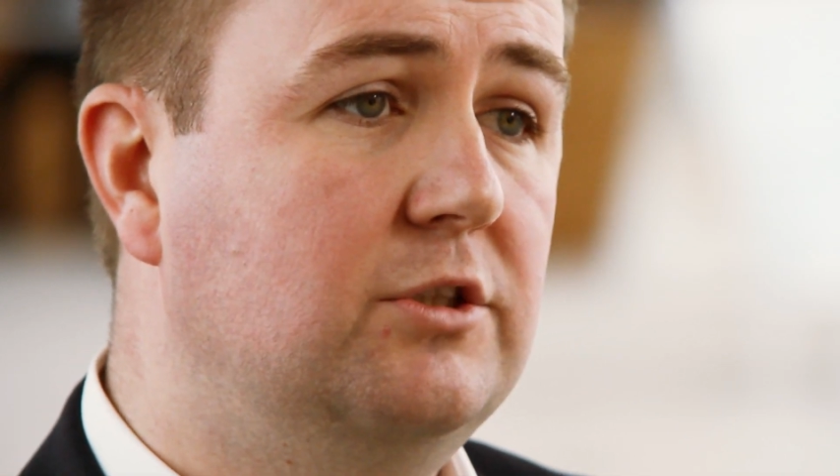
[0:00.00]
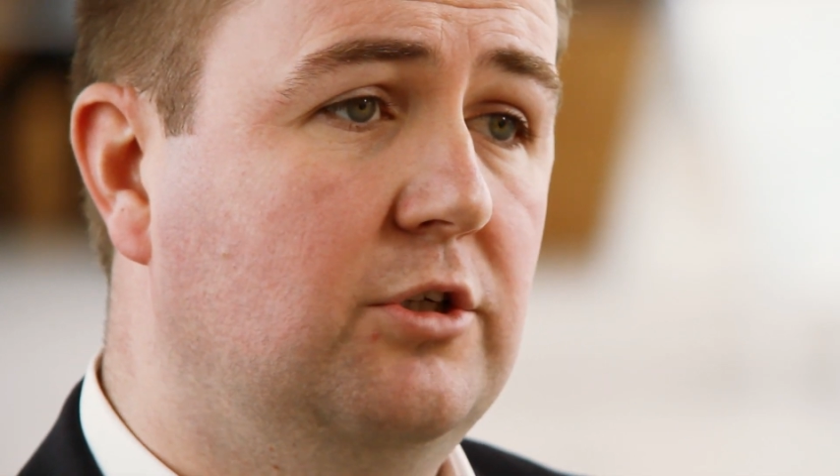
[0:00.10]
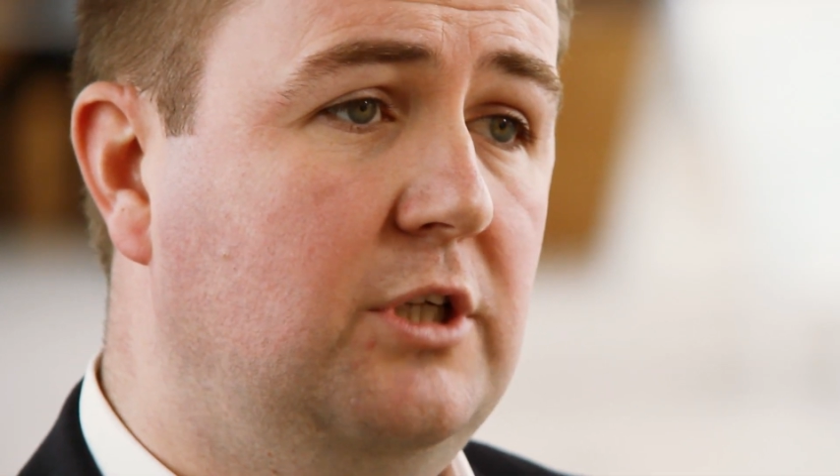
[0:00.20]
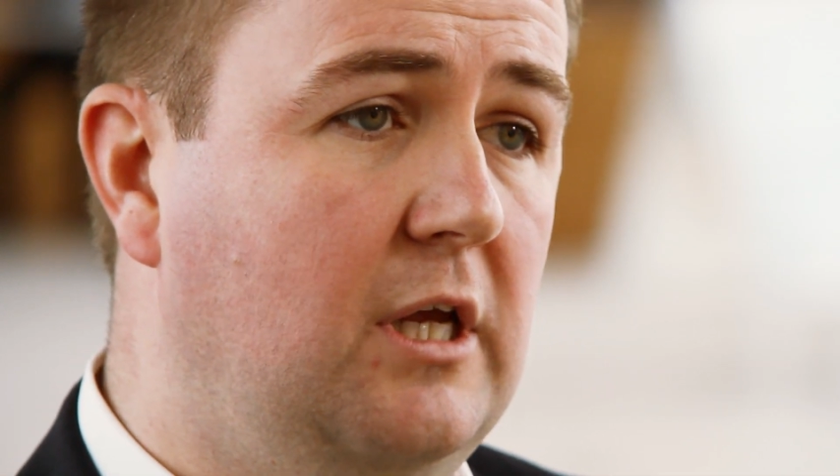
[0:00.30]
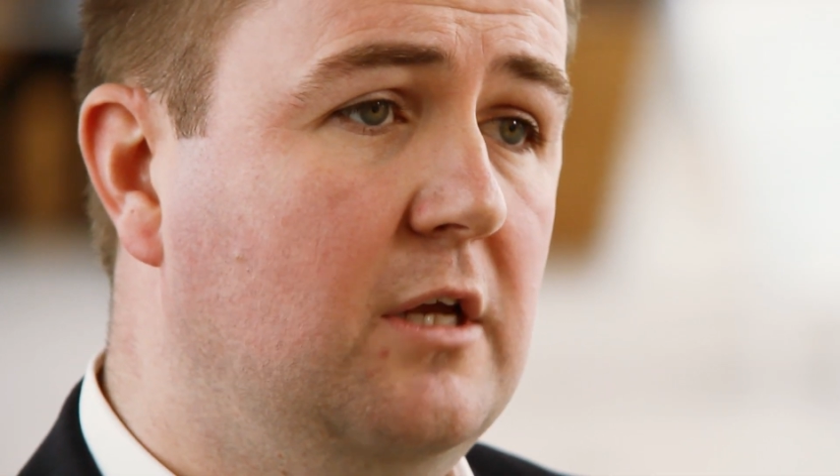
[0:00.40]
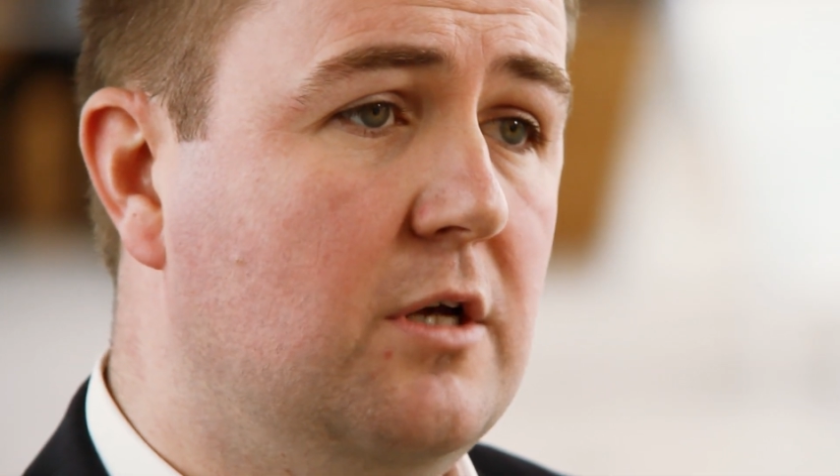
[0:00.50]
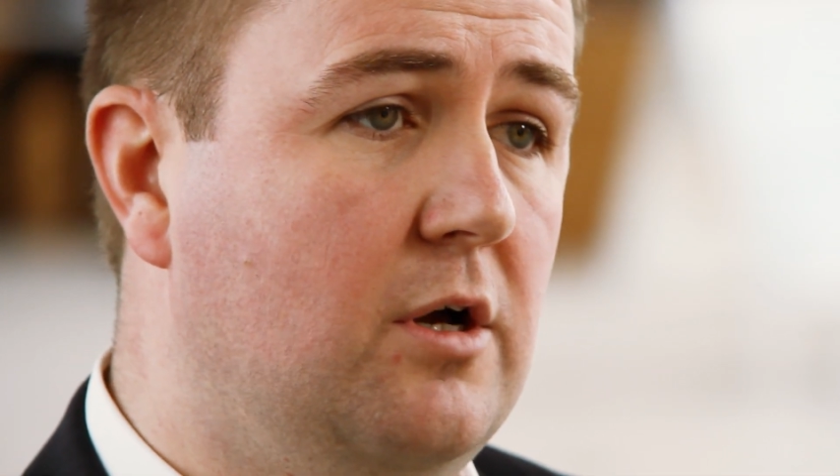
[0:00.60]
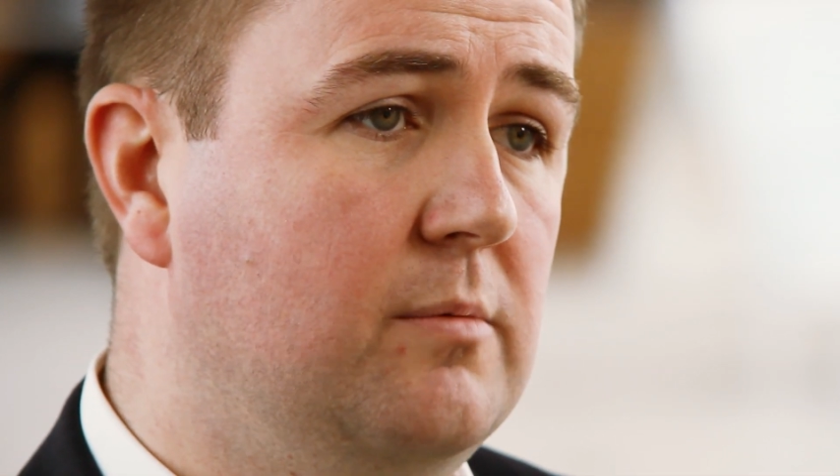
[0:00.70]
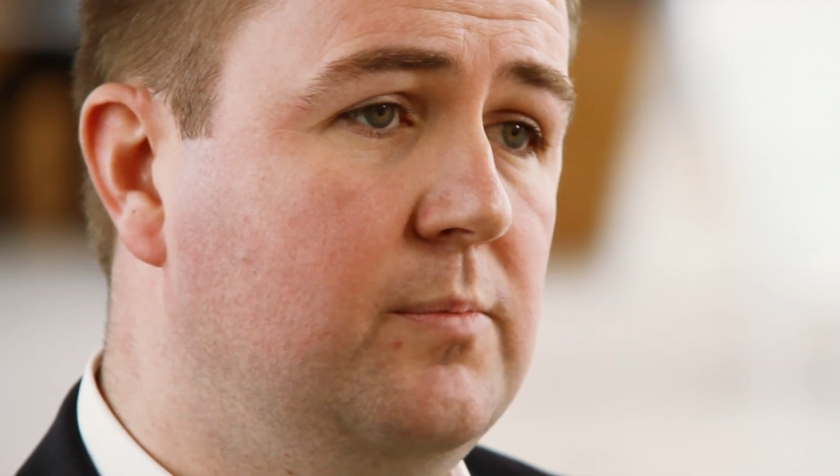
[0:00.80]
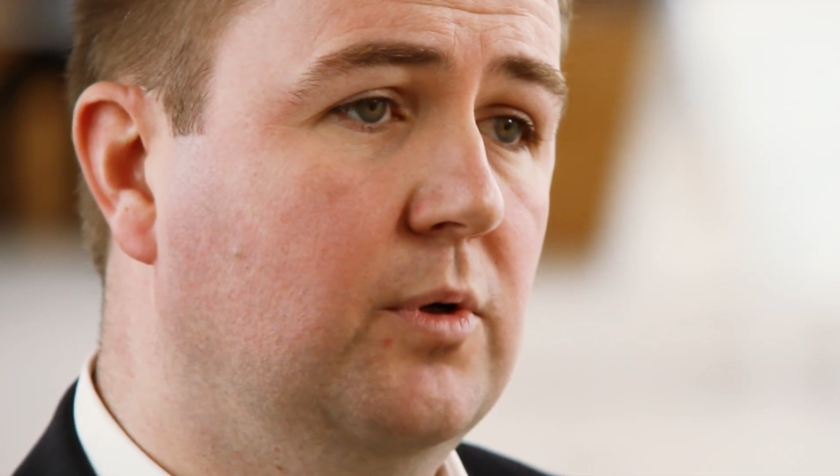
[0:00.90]
study
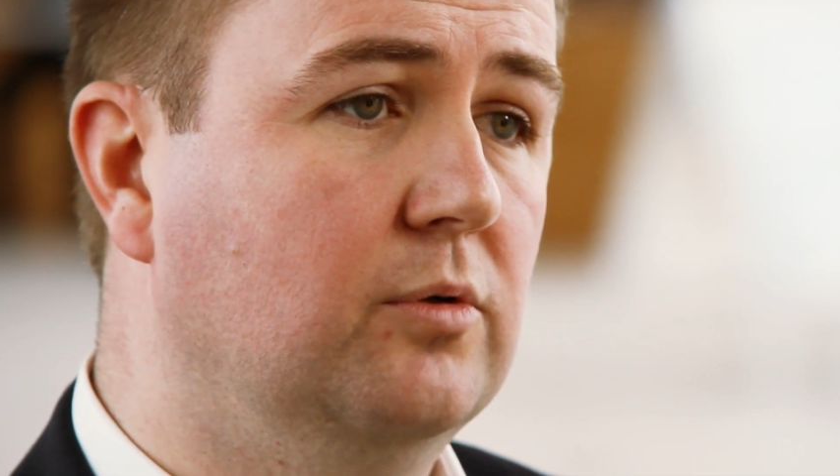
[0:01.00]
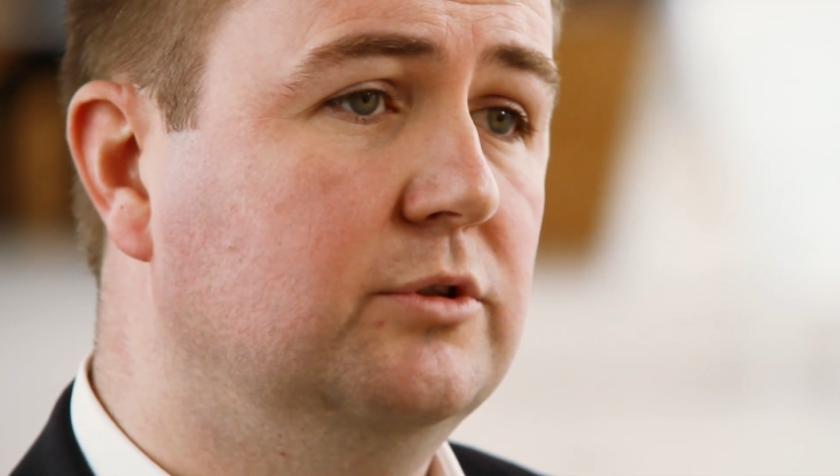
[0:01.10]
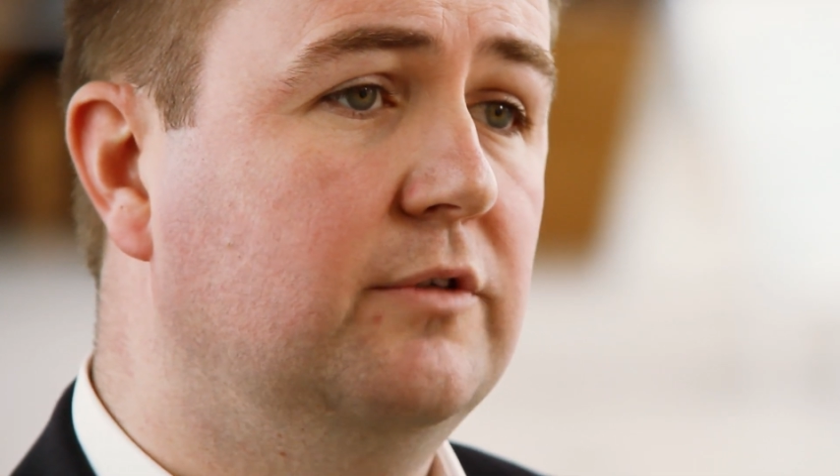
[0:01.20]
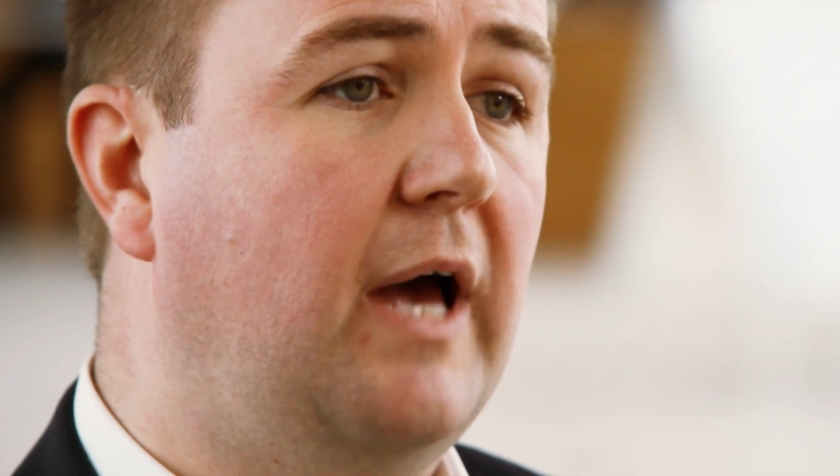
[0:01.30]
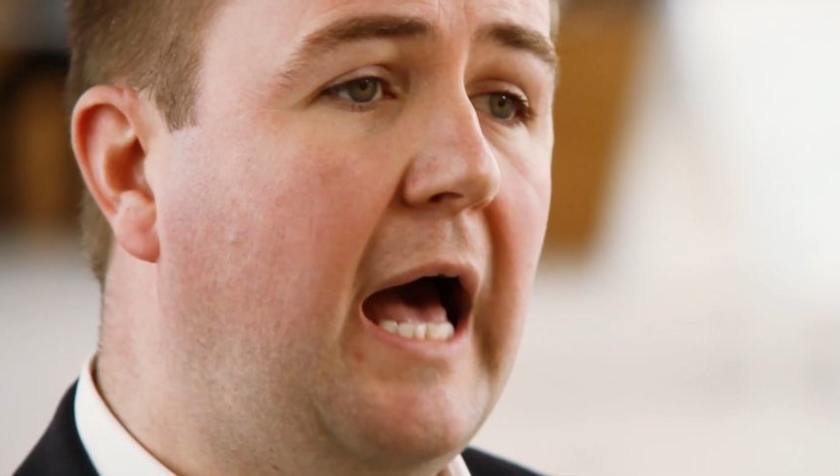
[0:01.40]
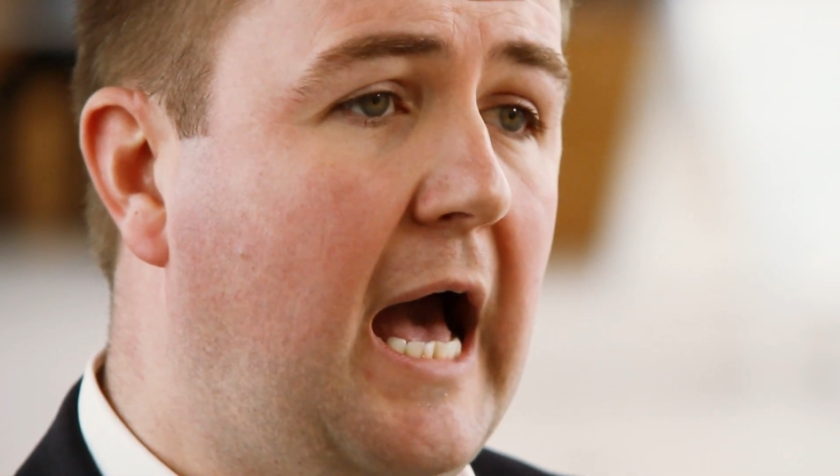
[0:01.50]
examples of